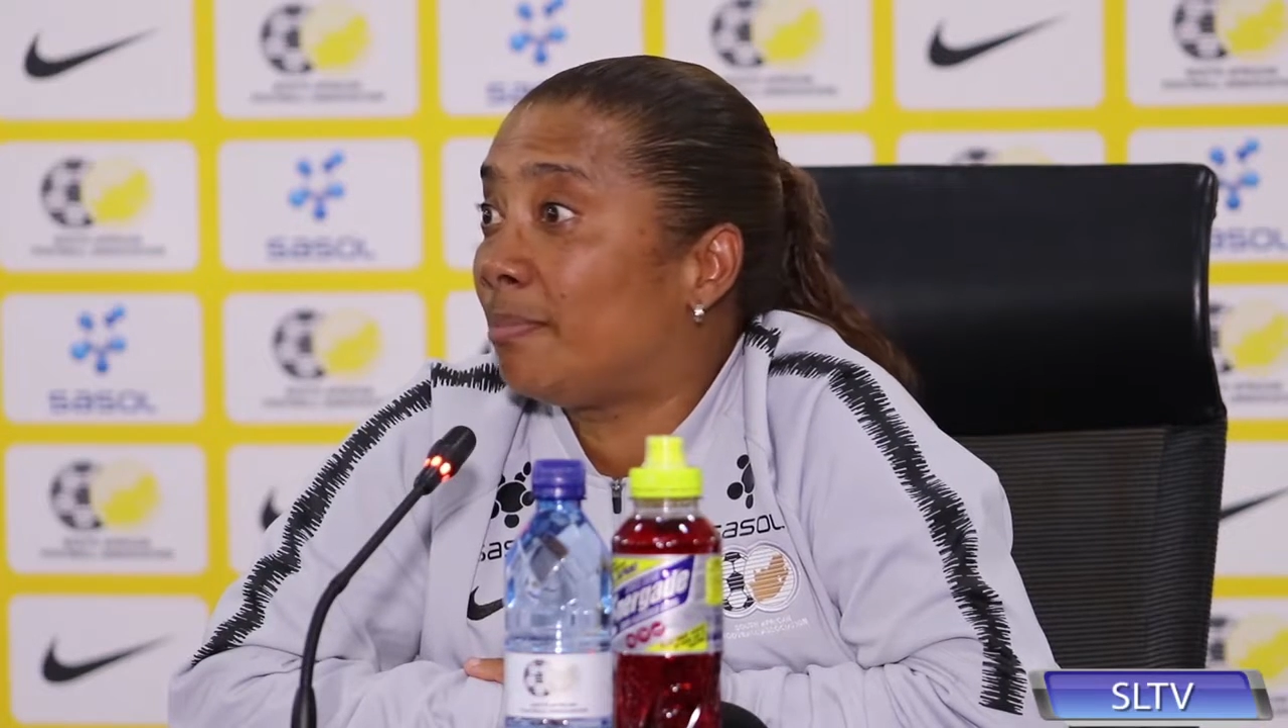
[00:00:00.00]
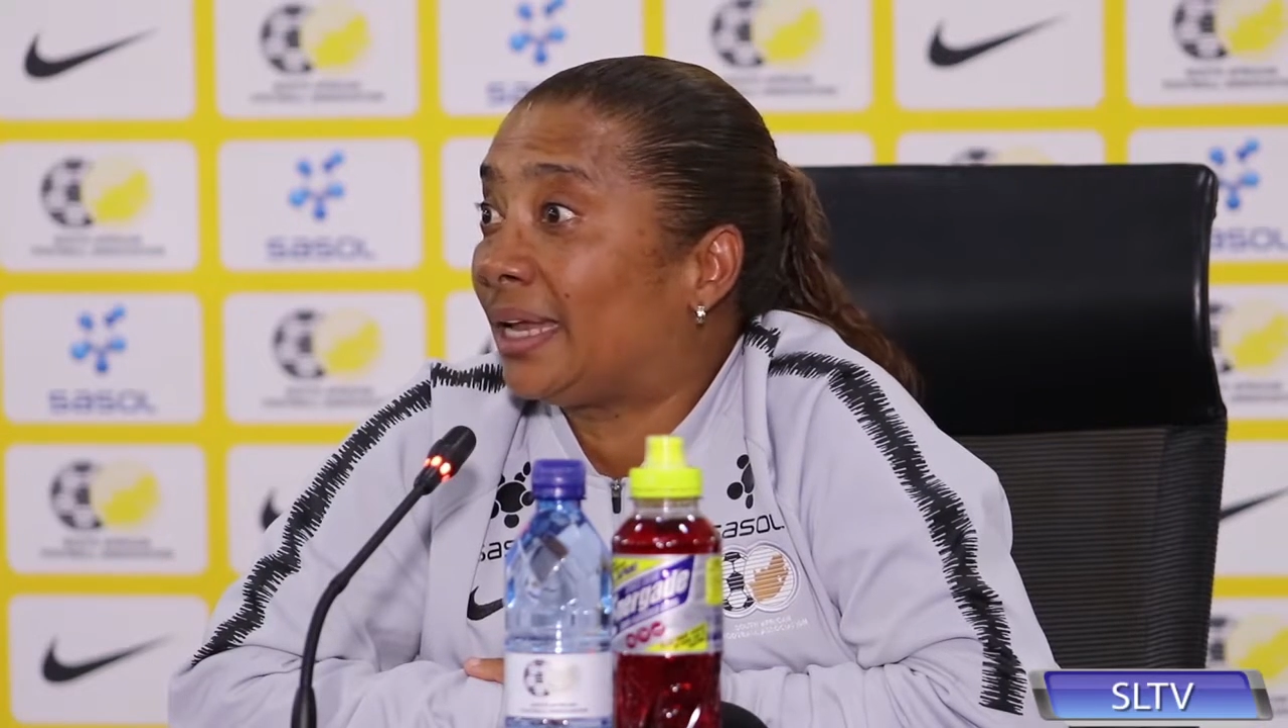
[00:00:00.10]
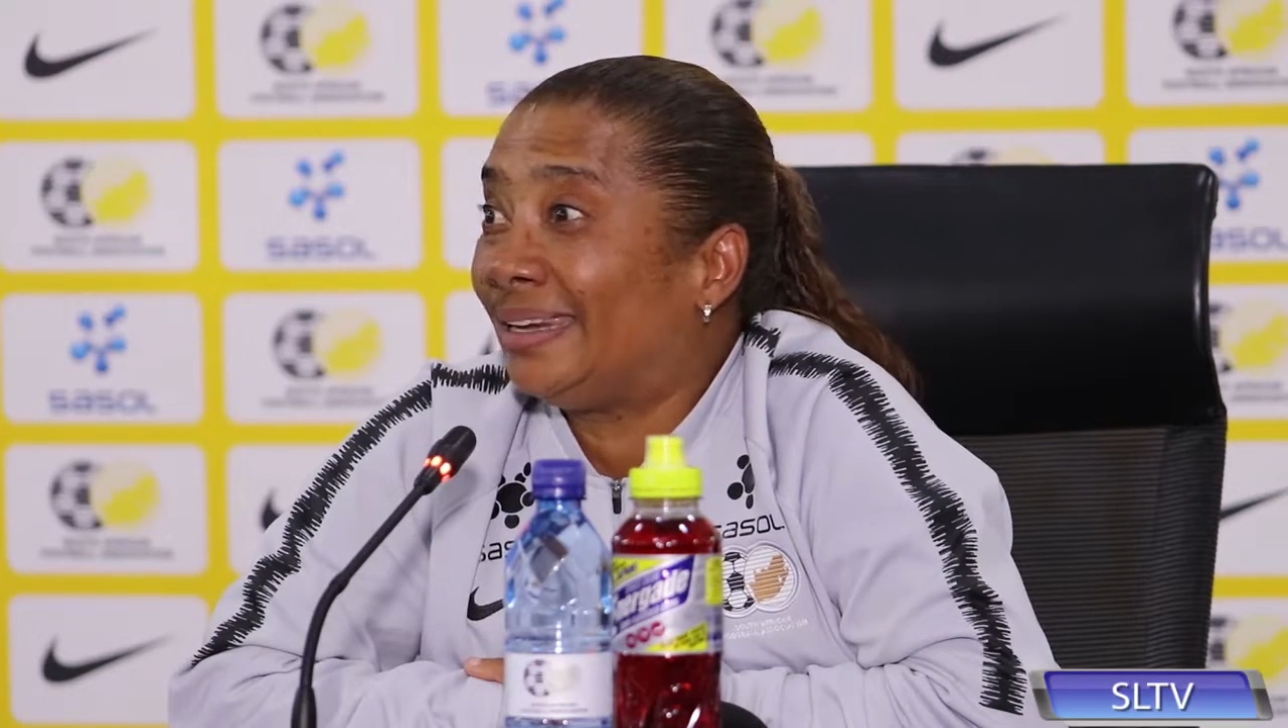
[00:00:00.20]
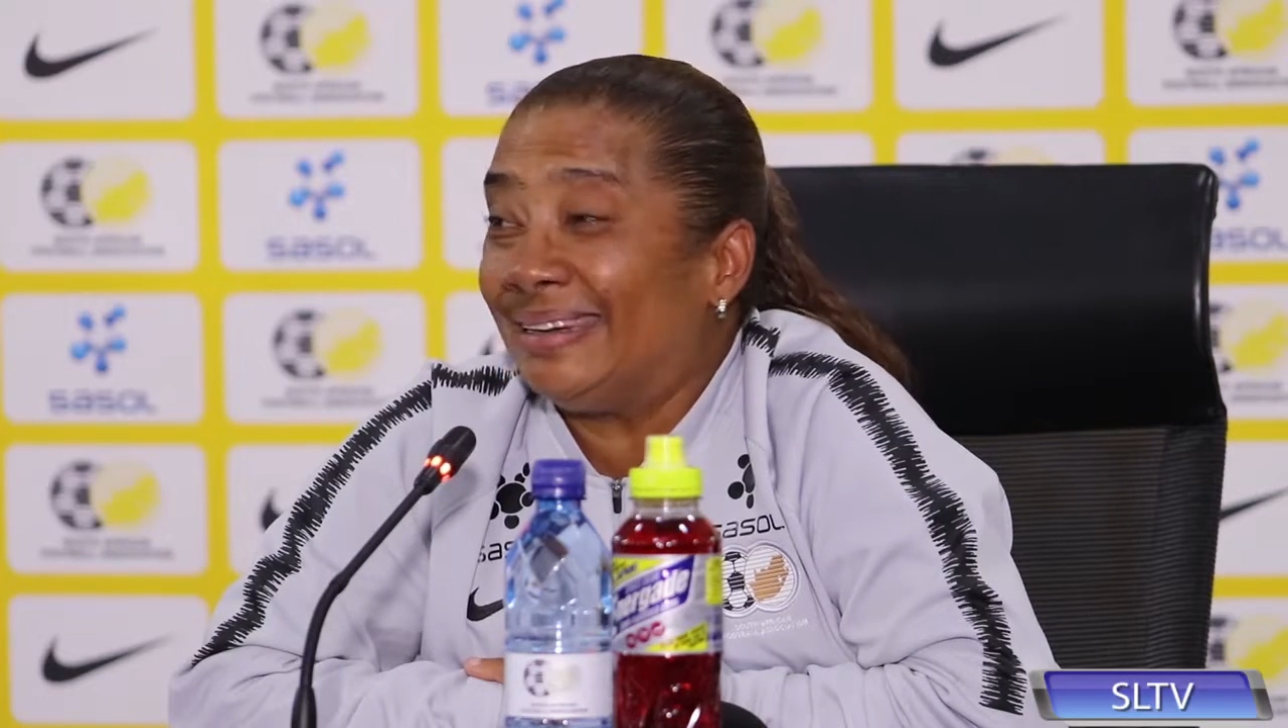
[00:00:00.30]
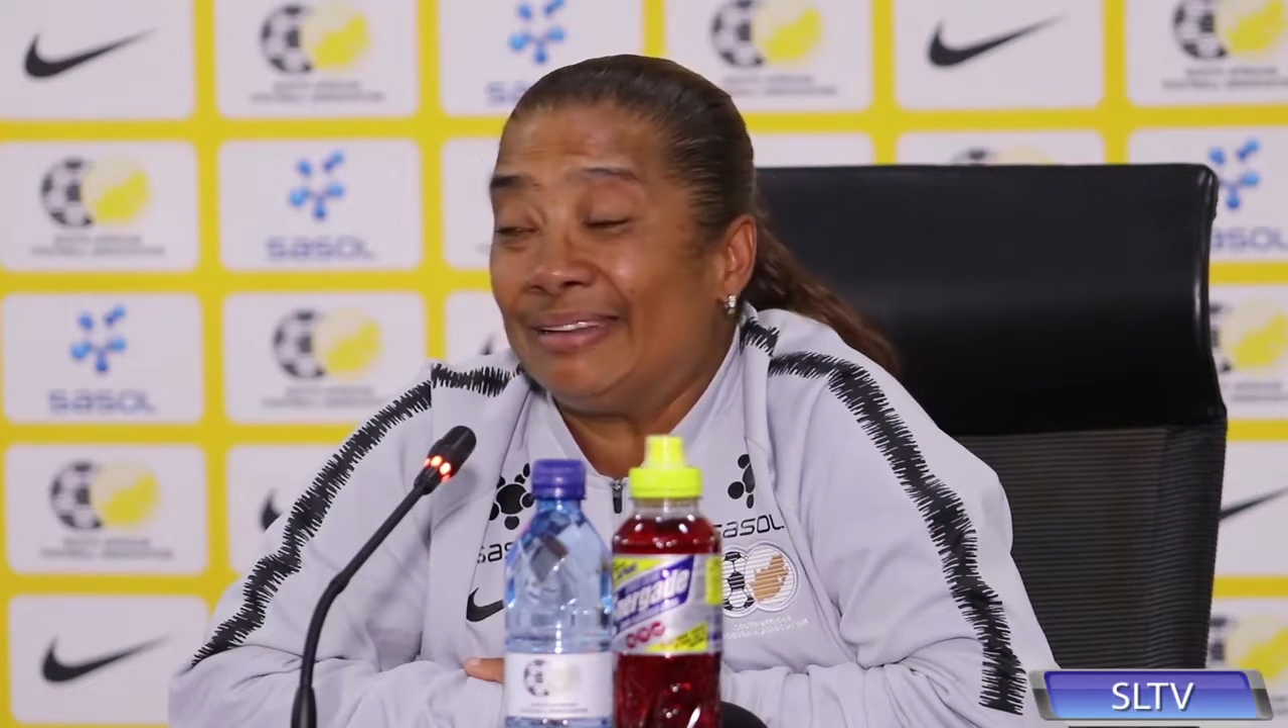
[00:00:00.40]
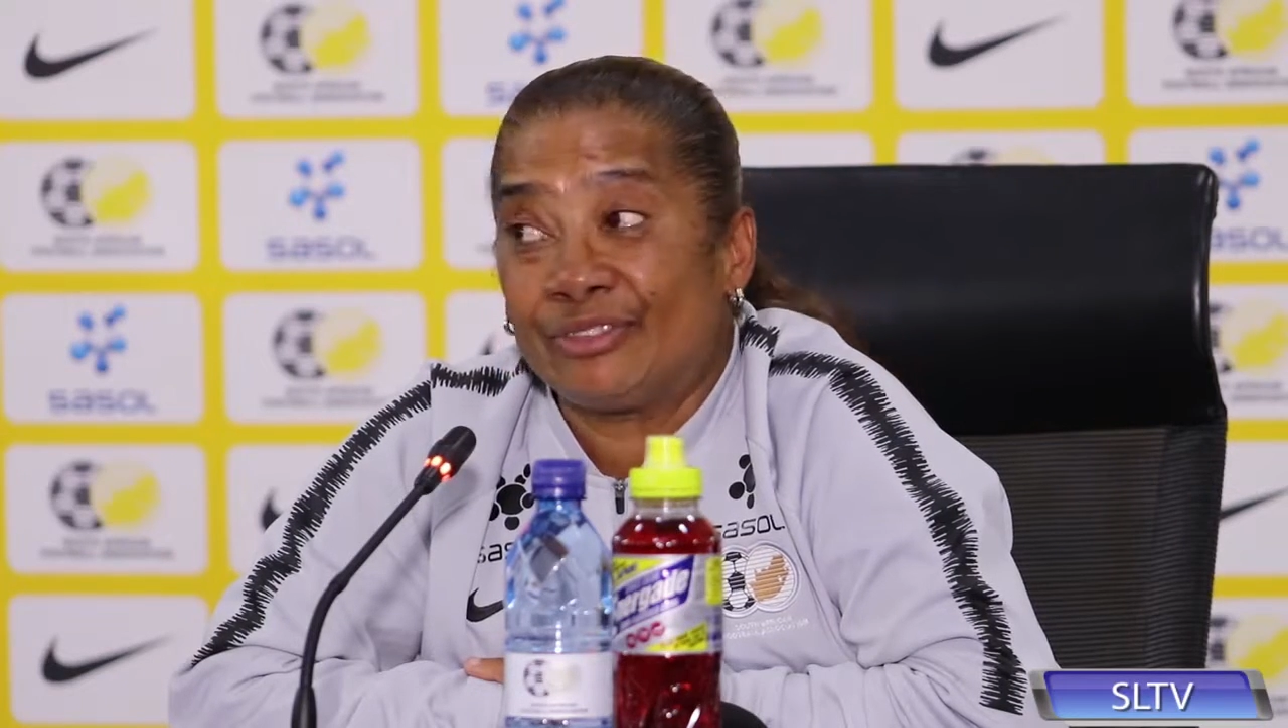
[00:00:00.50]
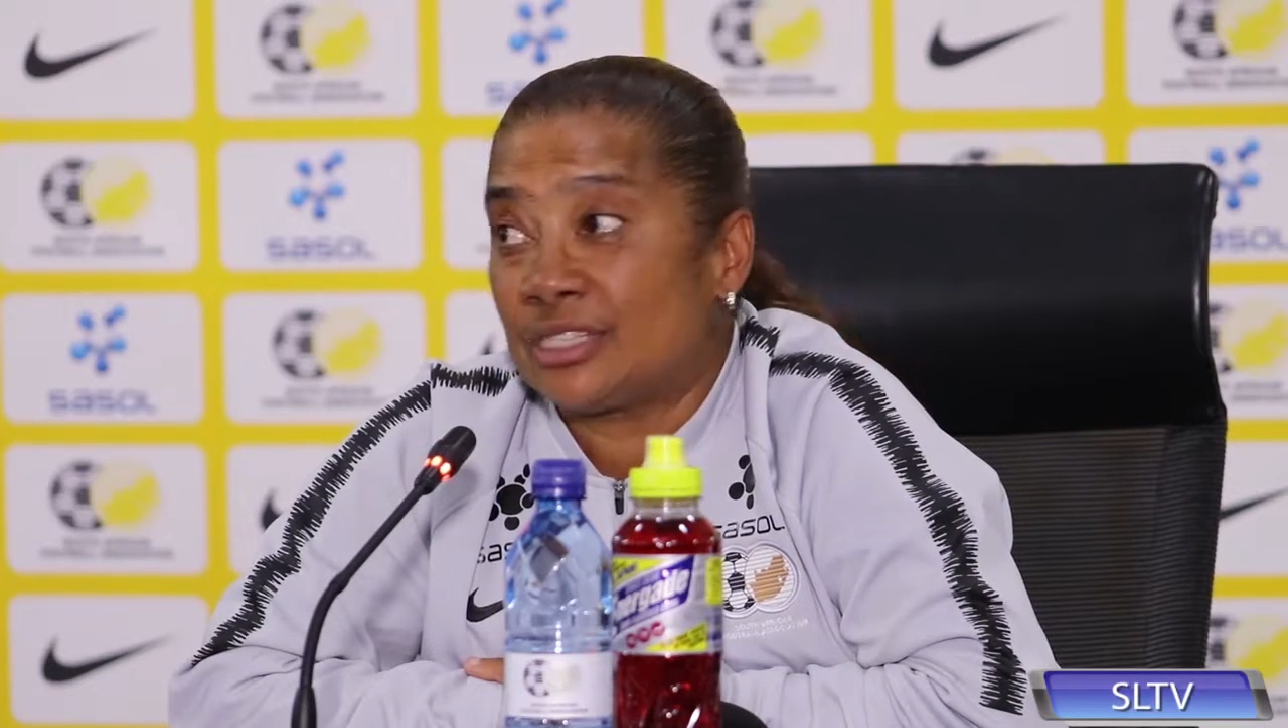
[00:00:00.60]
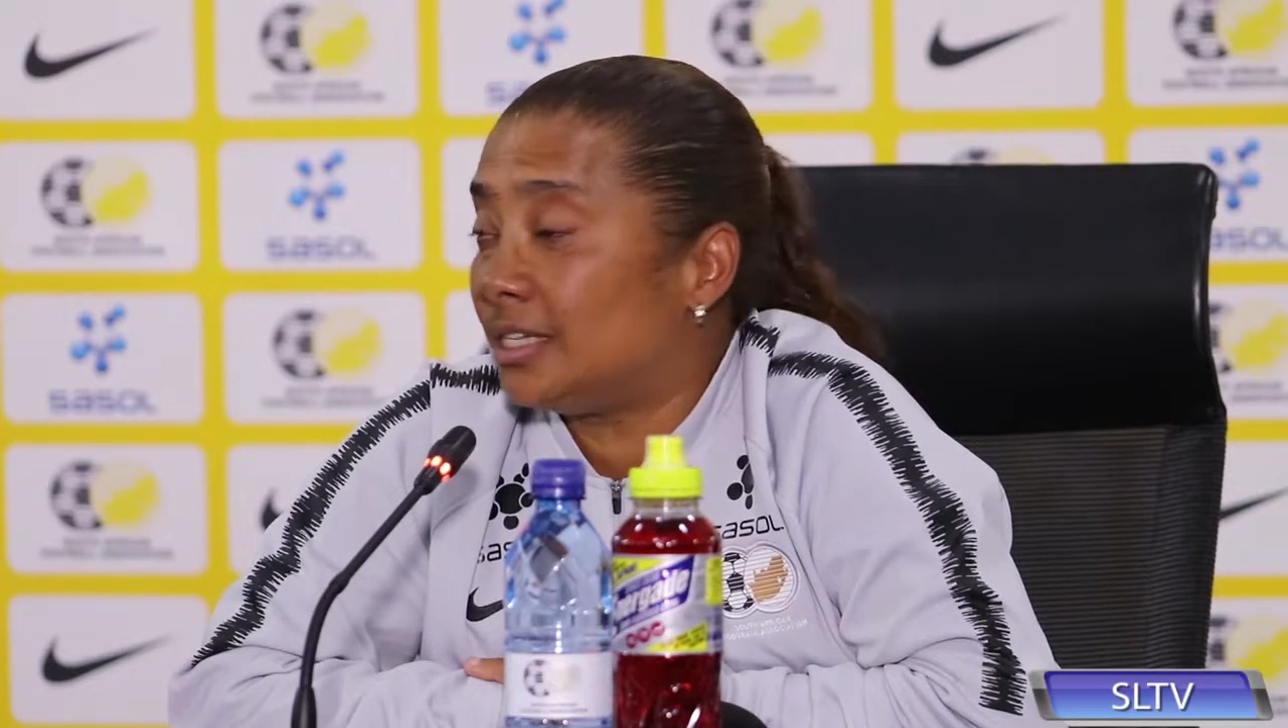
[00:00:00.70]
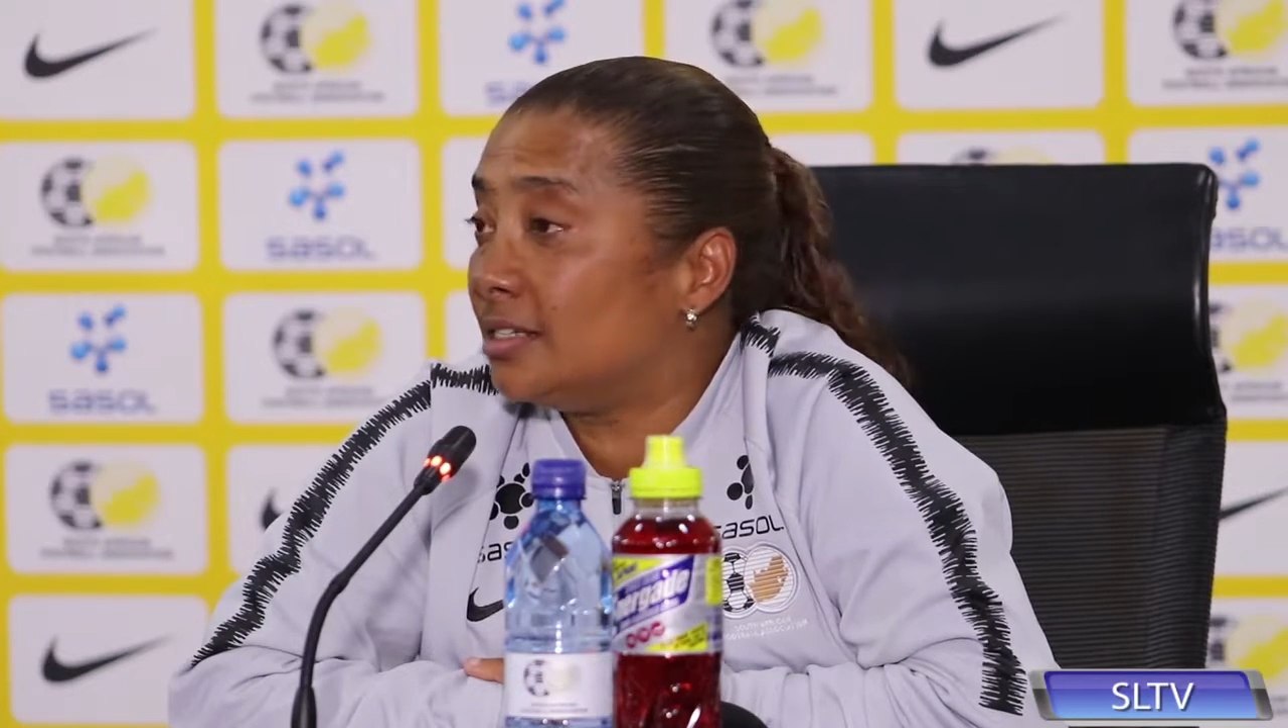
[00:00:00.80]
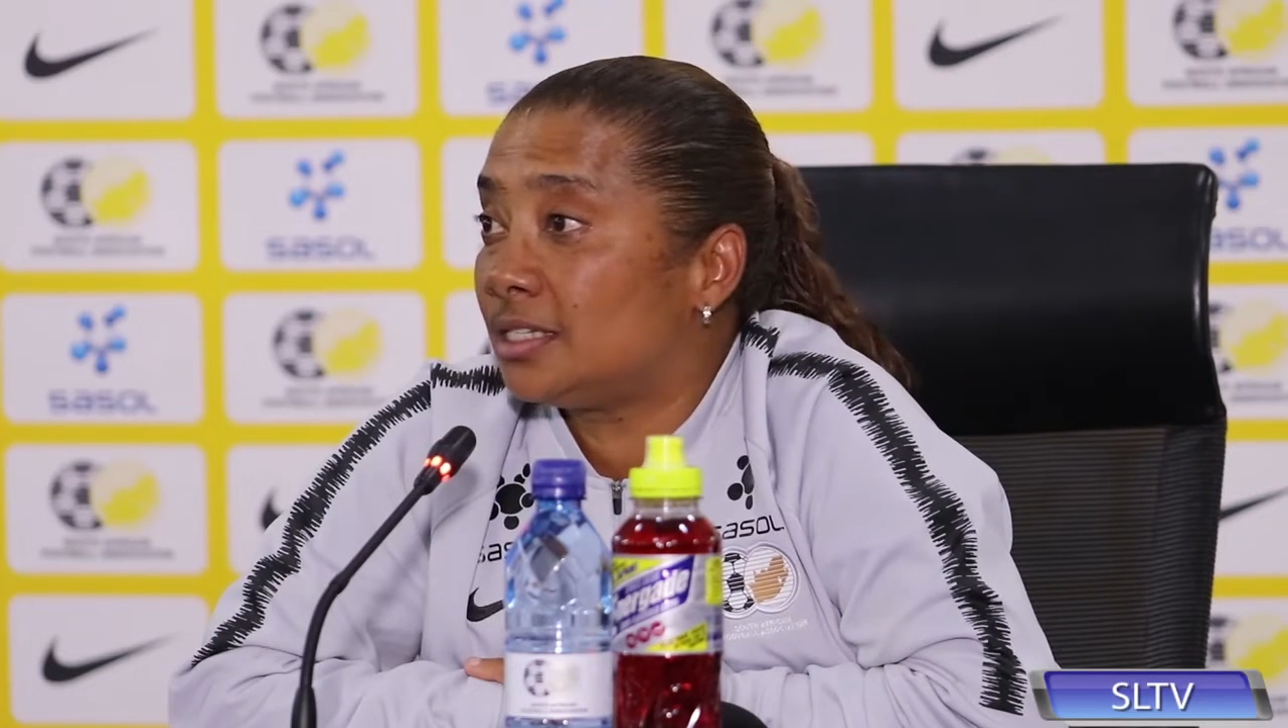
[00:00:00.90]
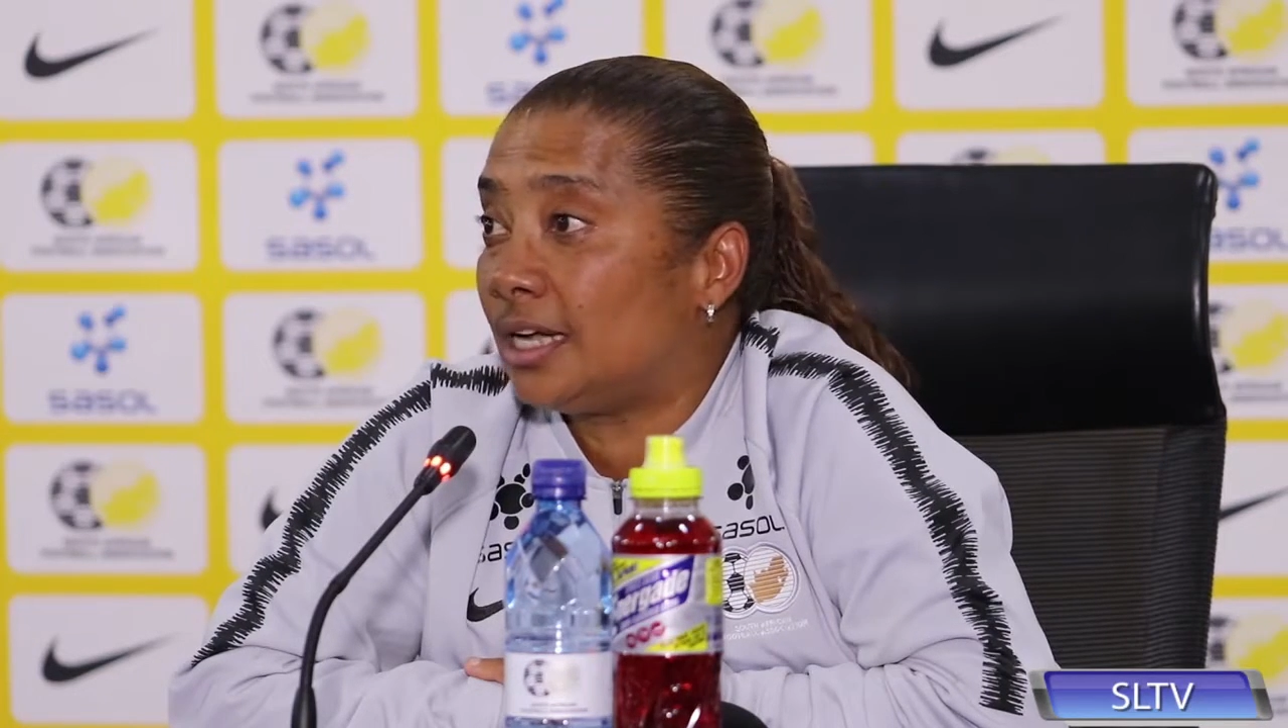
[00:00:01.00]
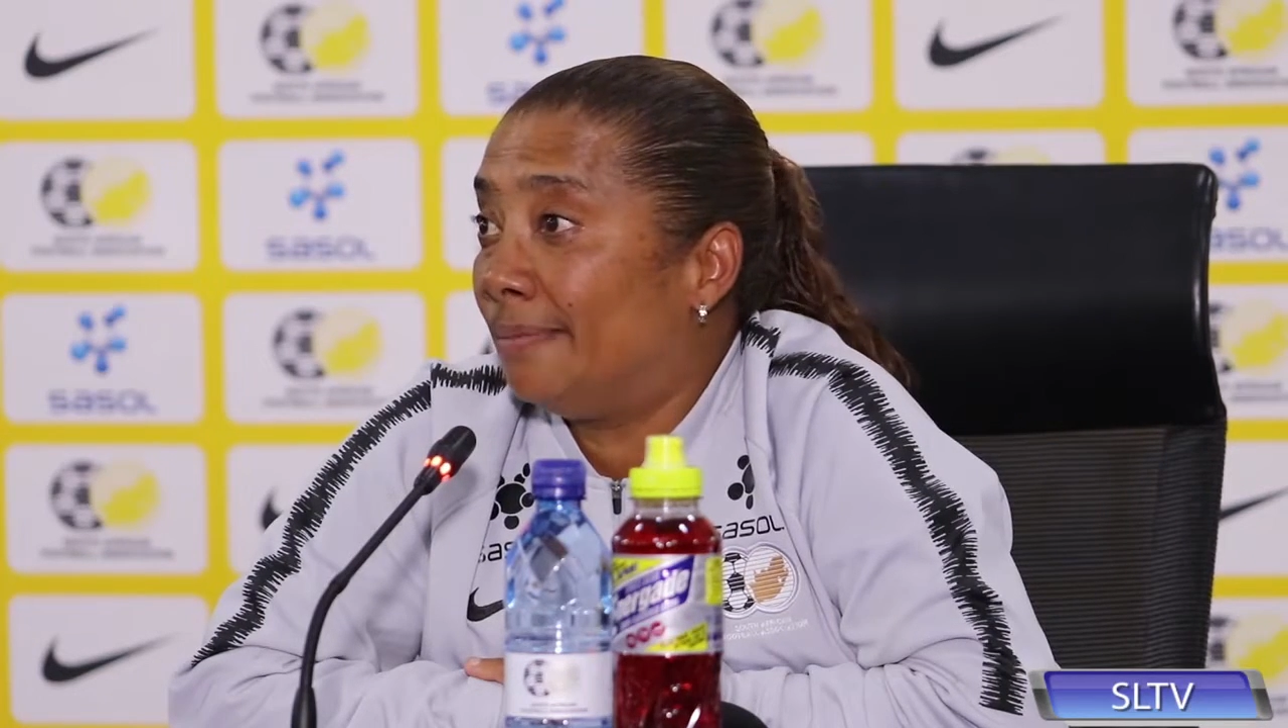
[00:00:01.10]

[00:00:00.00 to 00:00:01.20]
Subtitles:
magnificent.